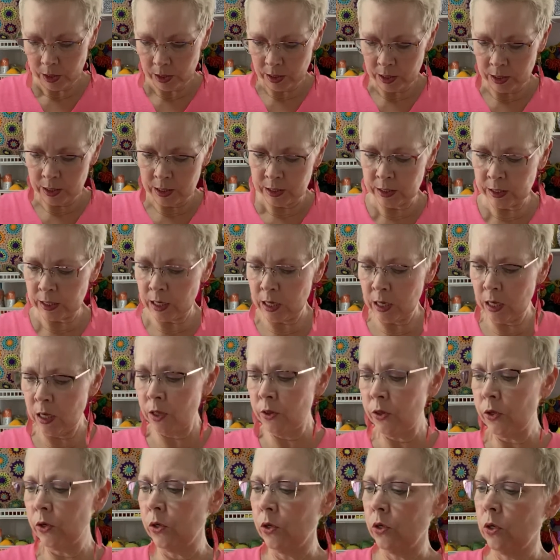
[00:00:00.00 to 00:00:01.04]
this
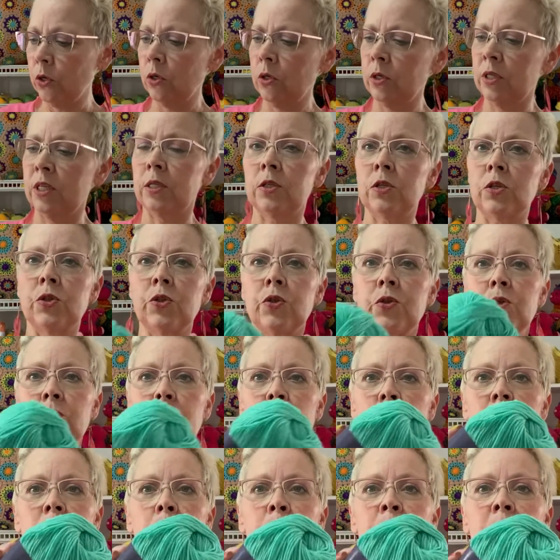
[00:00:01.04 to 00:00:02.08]

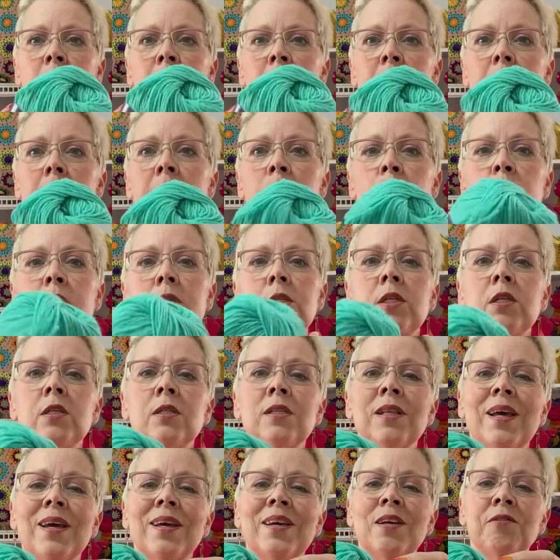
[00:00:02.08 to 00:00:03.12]
3-ply, which is
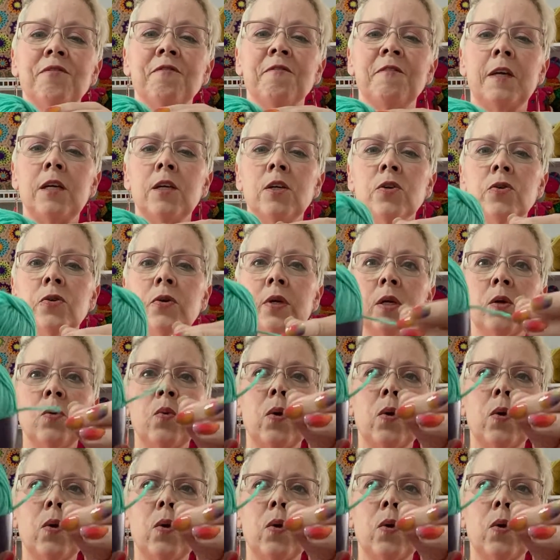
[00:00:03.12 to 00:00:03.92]
like a fingering